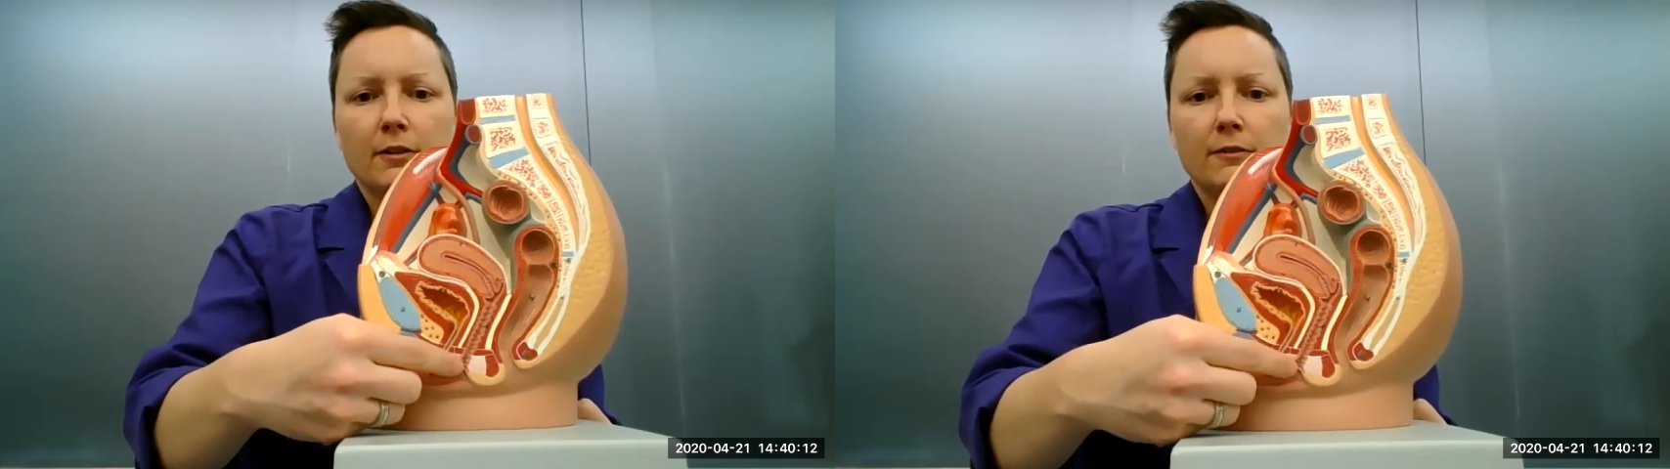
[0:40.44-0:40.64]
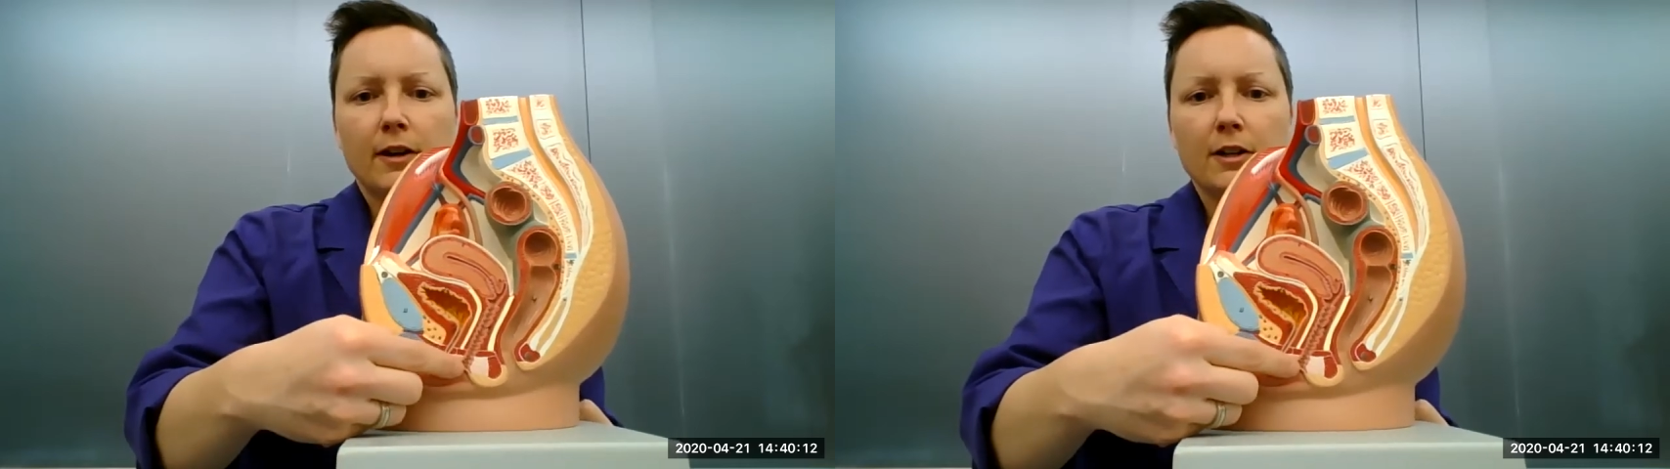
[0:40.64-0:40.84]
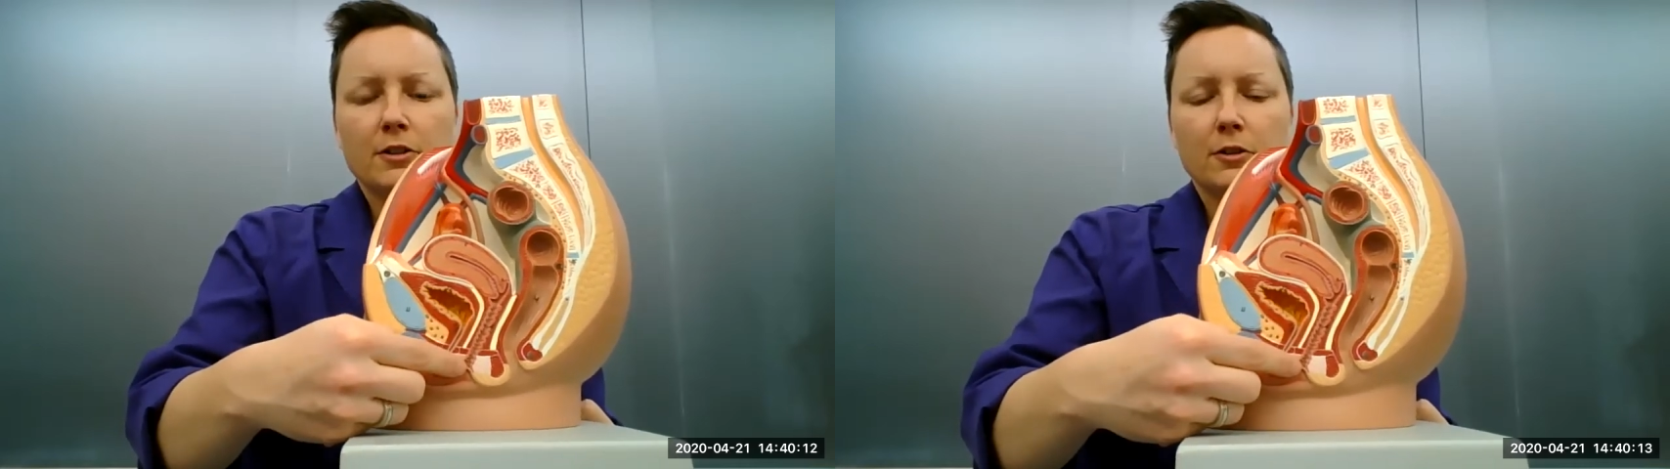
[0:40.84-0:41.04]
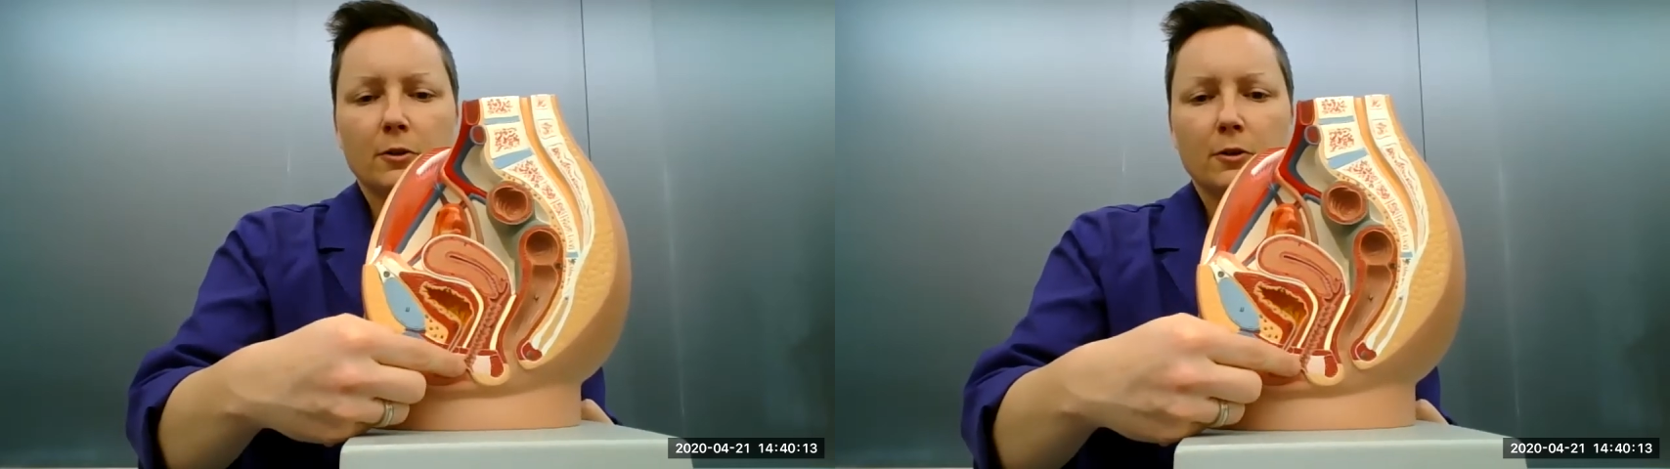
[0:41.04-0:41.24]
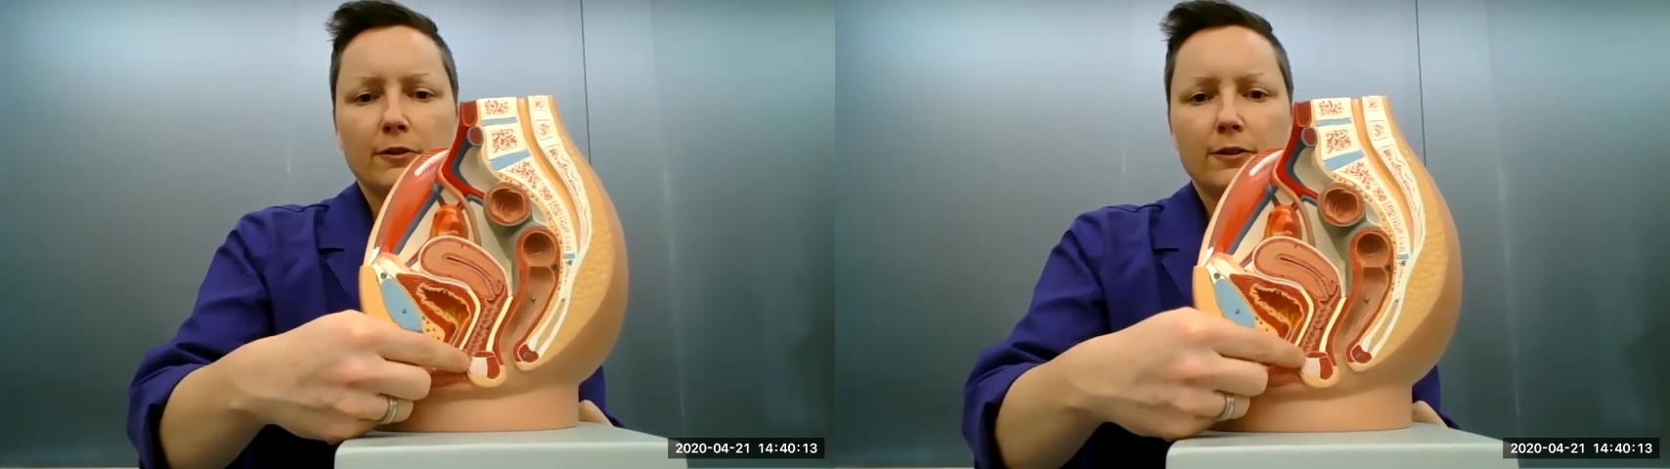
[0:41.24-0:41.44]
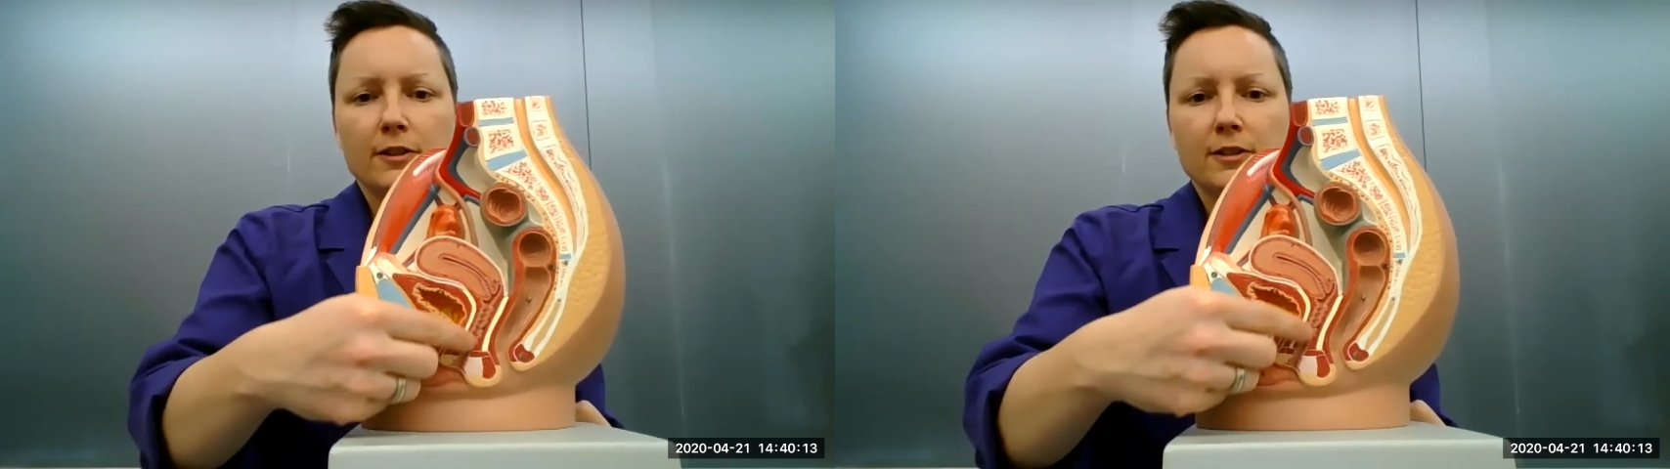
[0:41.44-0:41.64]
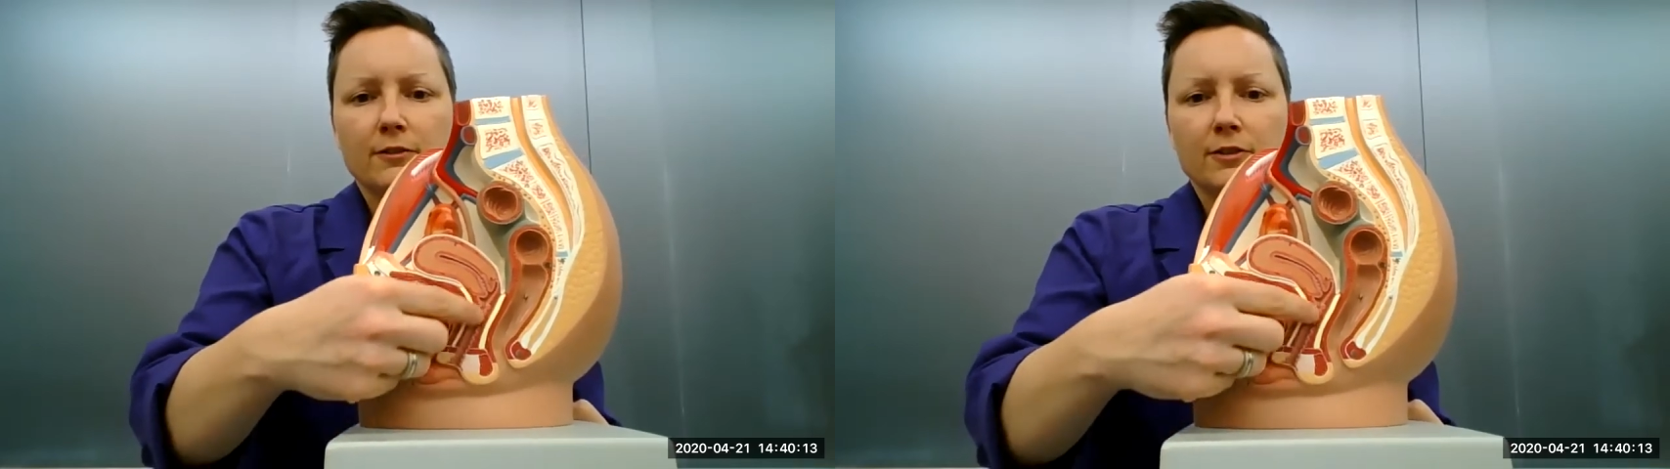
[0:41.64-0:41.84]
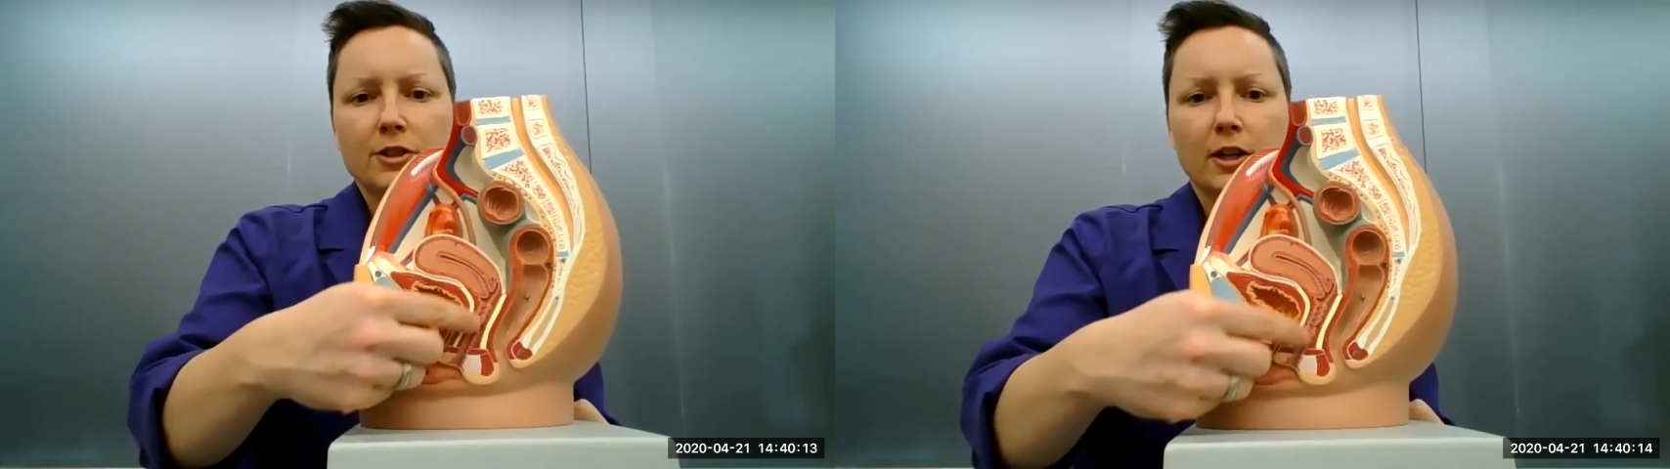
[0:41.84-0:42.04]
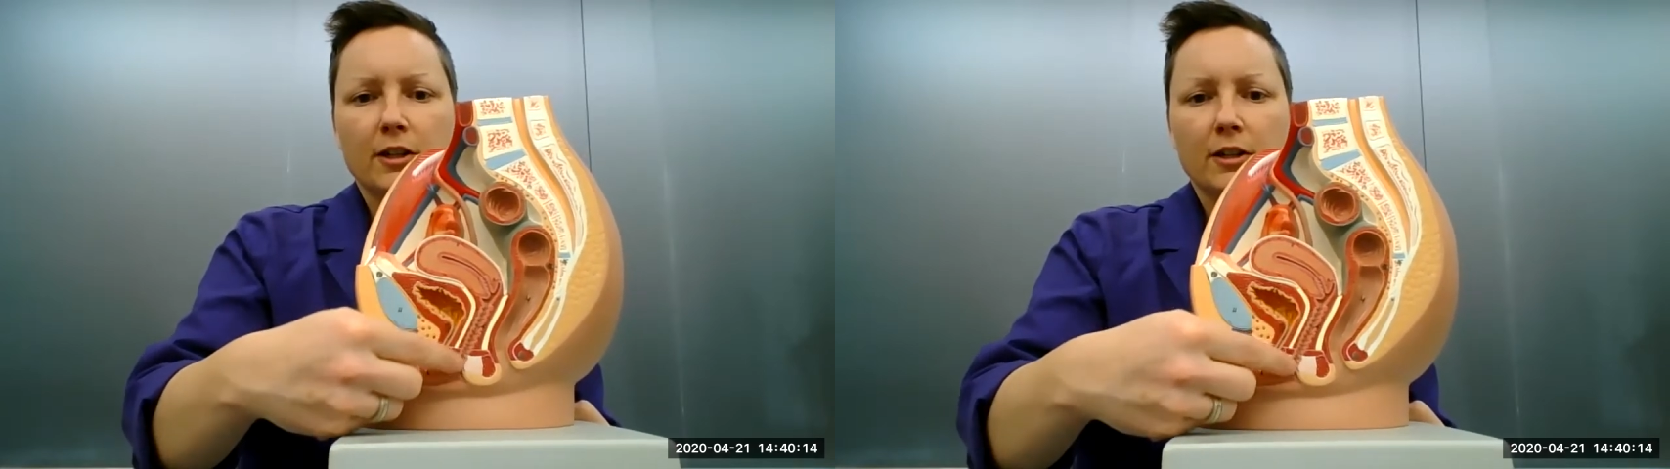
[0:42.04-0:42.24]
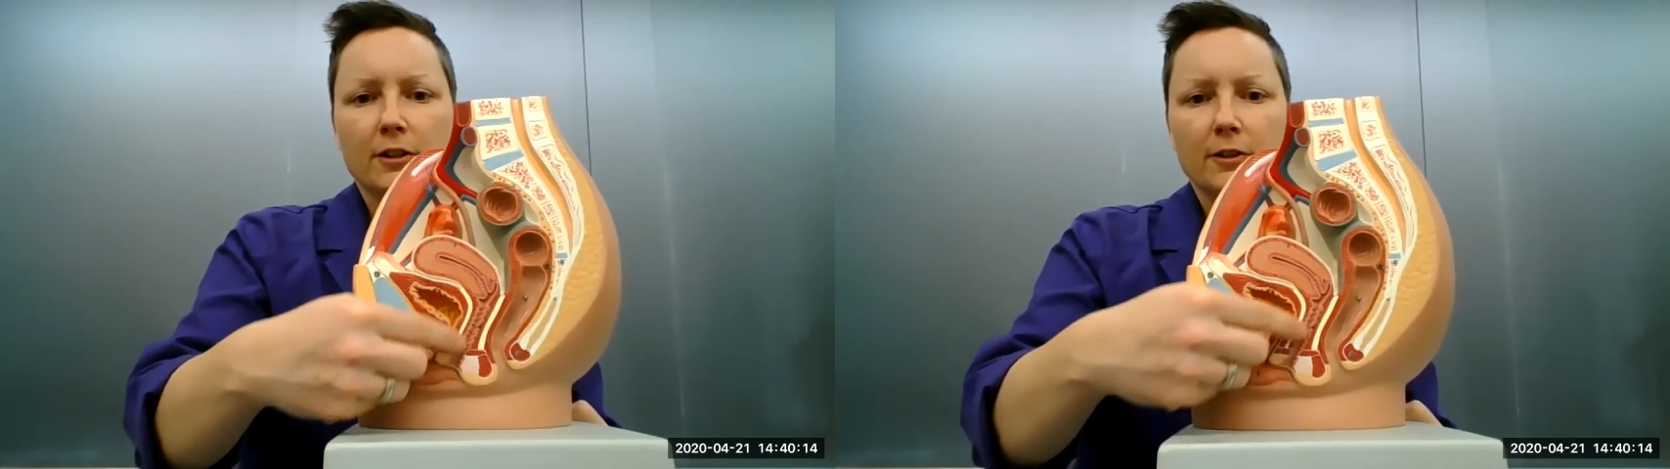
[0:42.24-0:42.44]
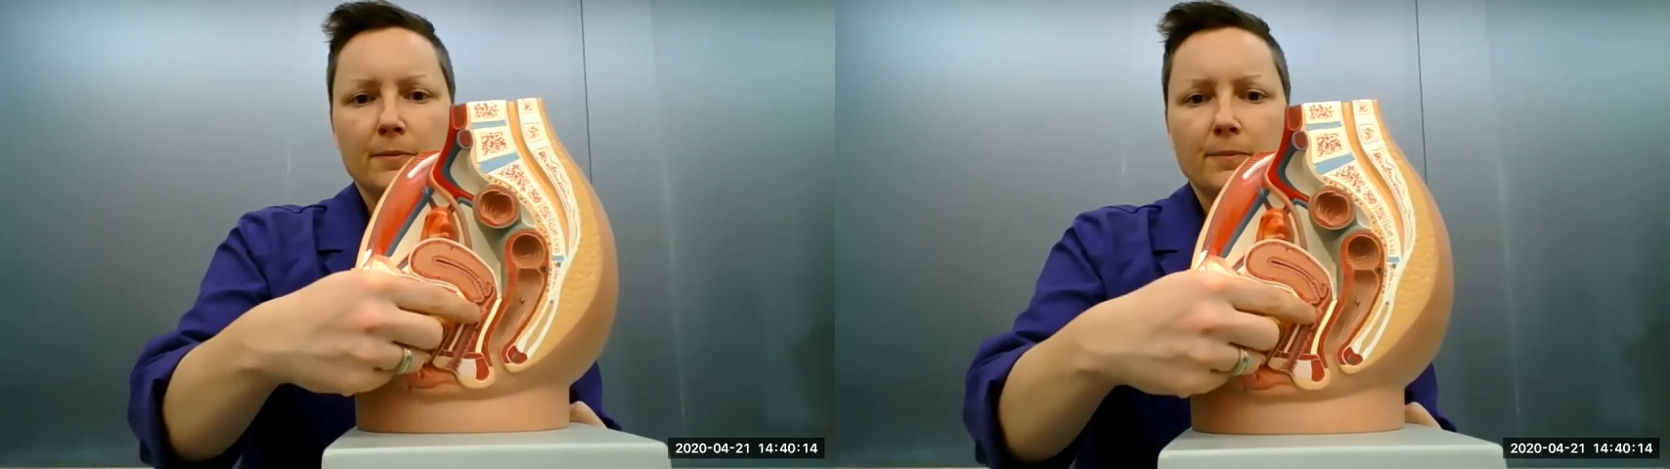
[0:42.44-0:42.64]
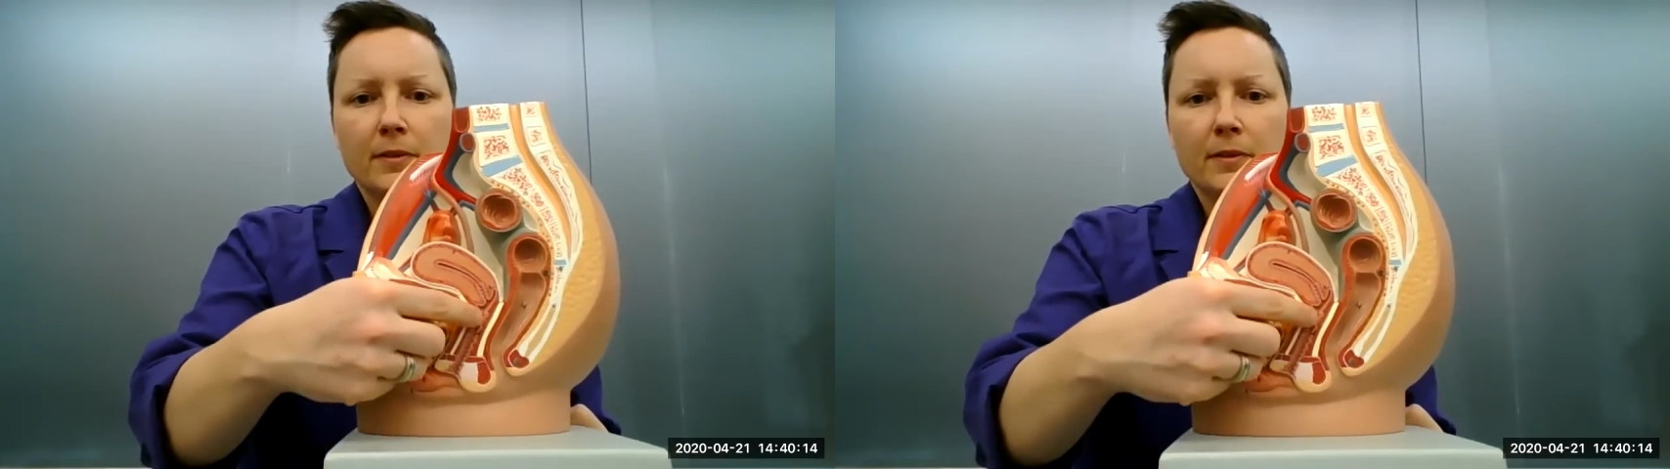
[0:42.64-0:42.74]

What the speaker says: vaginal orifice and vagina here.